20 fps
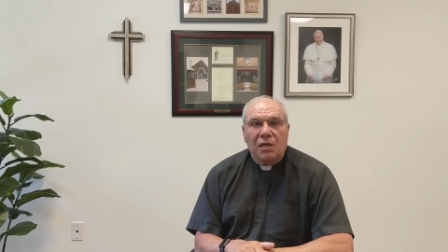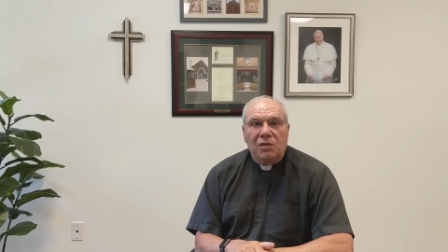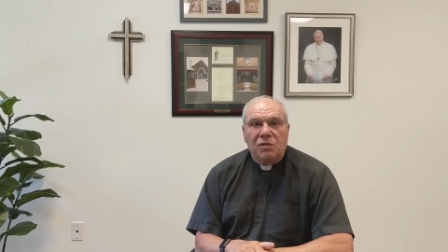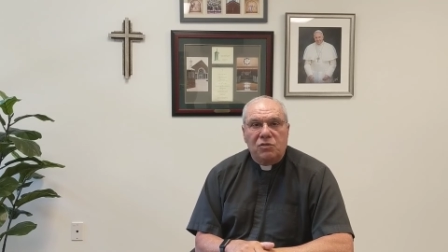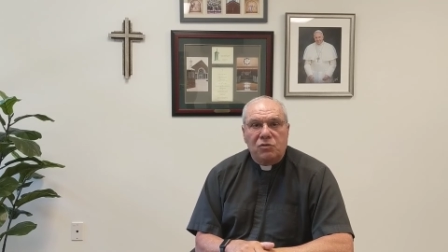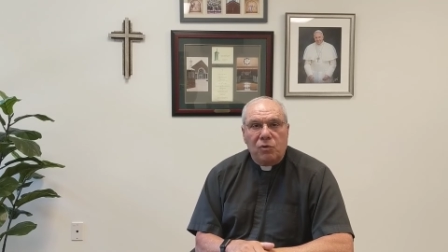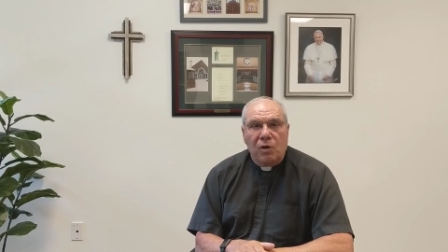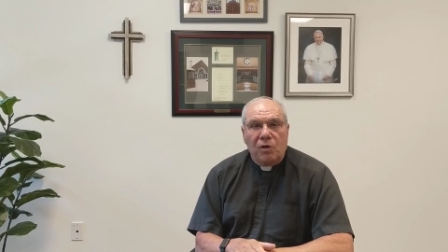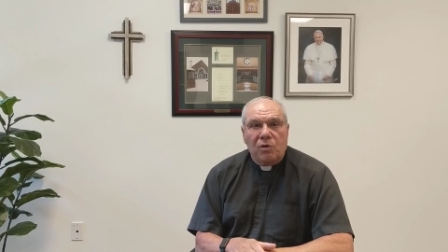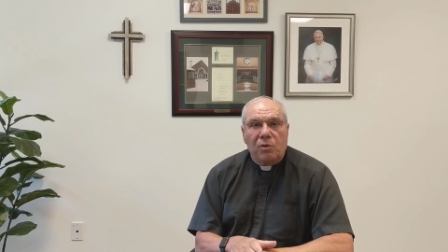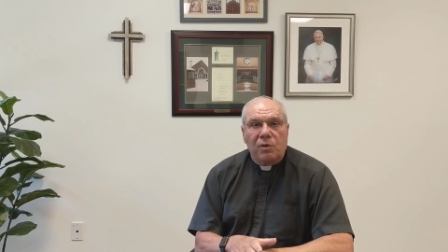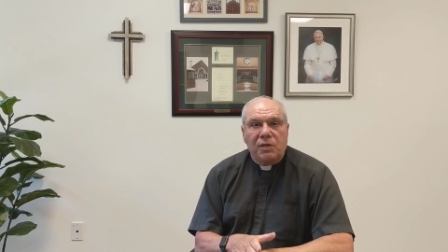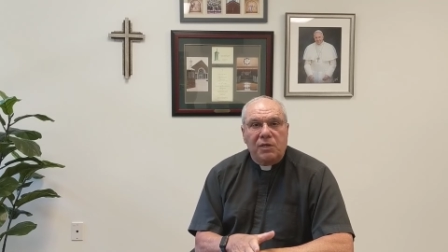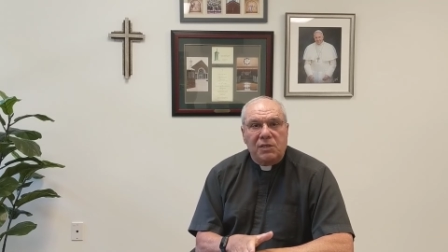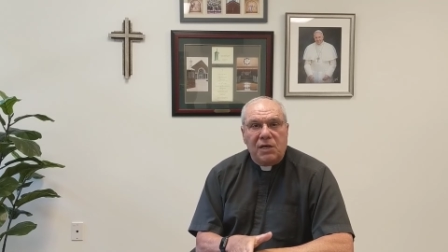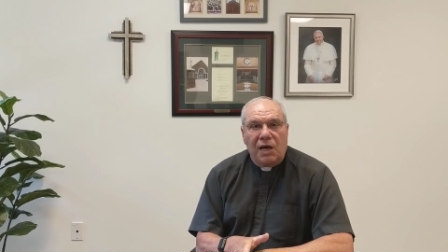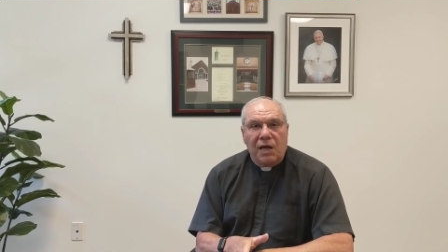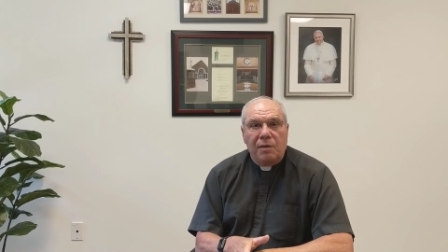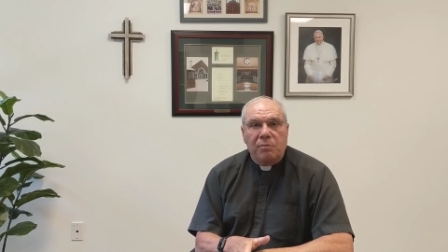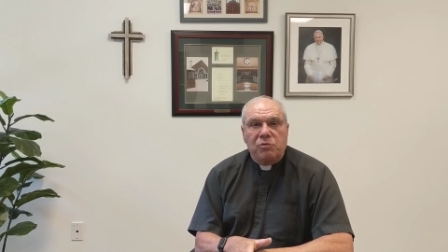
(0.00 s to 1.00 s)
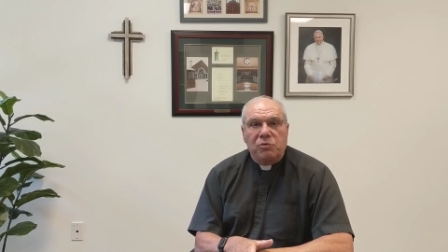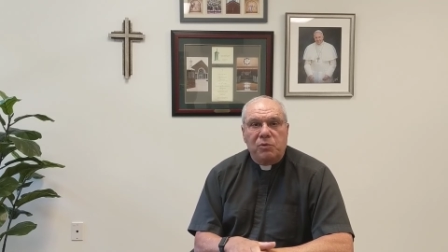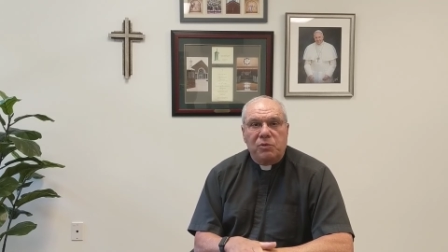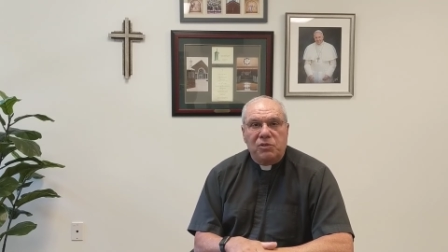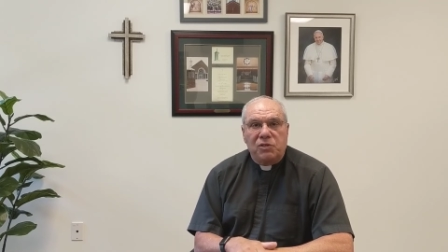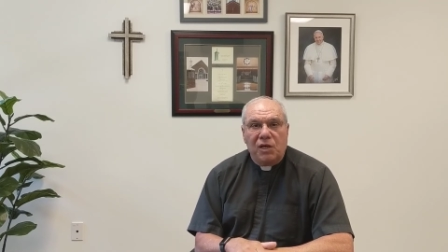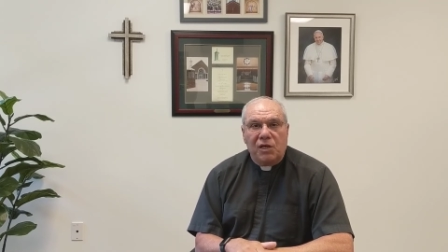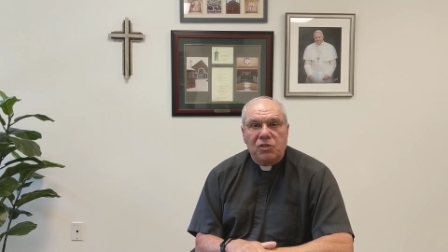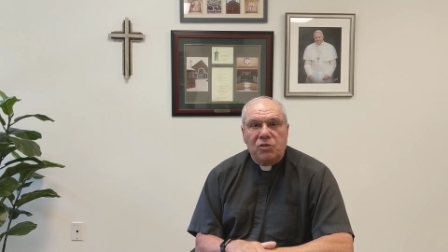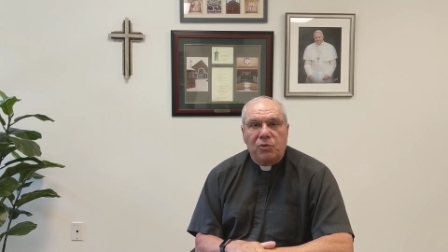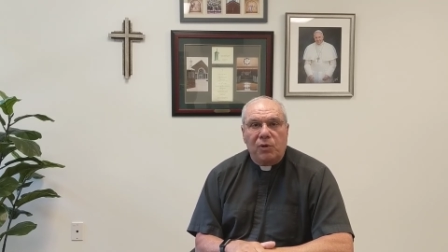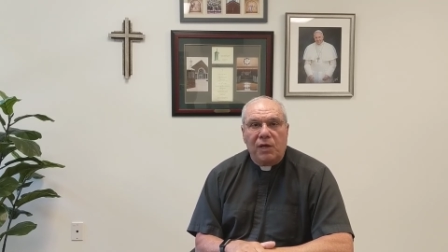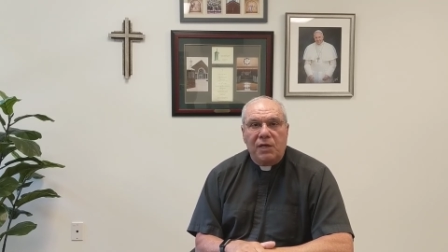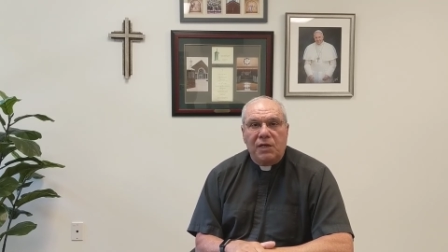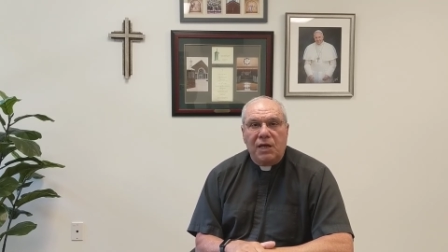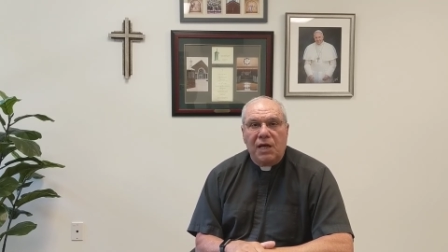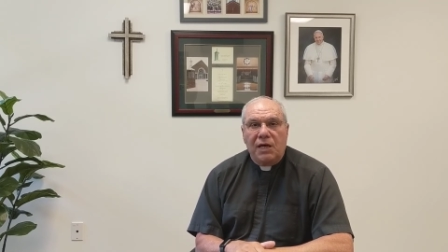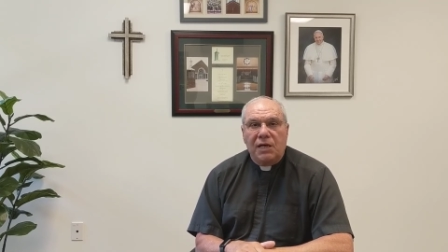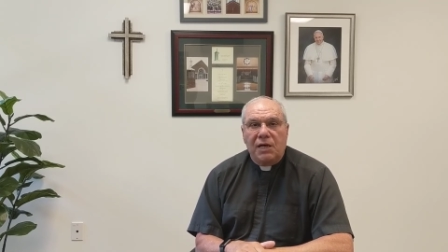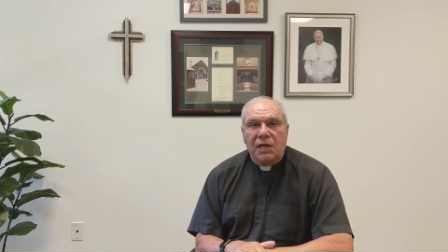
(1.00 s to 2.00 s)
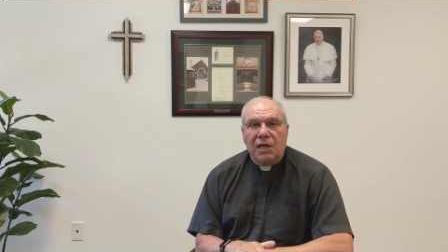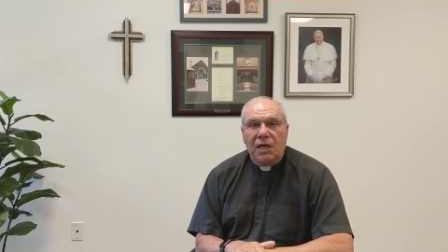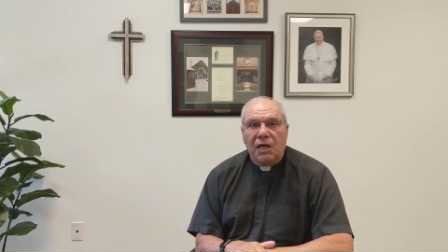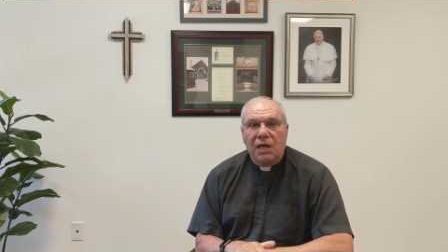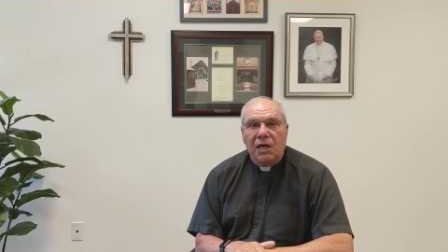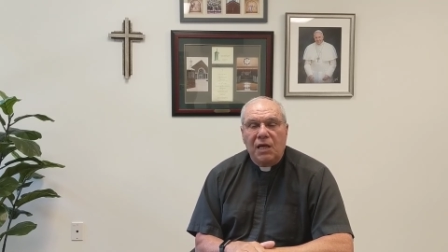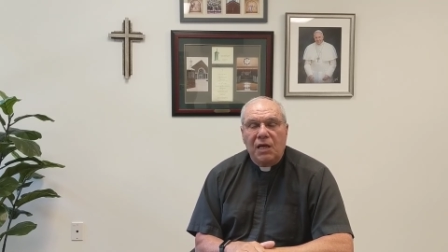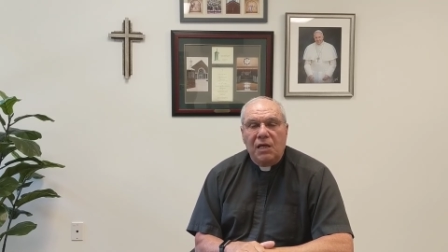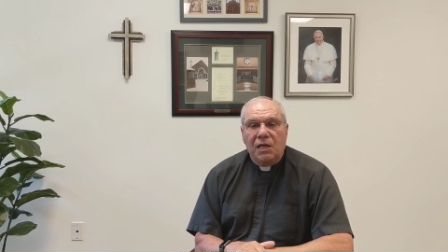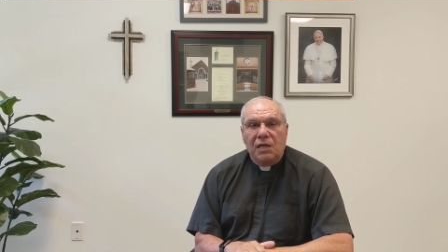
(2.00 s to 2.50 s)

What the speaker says: struggle at times with sexual identity,